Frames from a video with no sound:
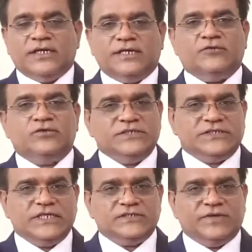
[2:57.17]
Now these
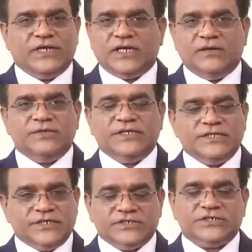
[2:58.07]
things will come
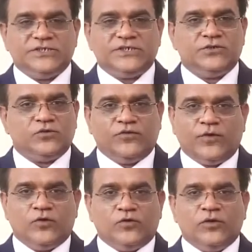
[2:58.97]
in the discussion to
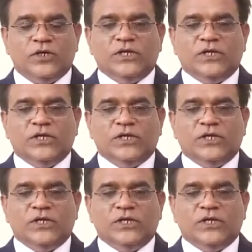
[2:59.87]
follow,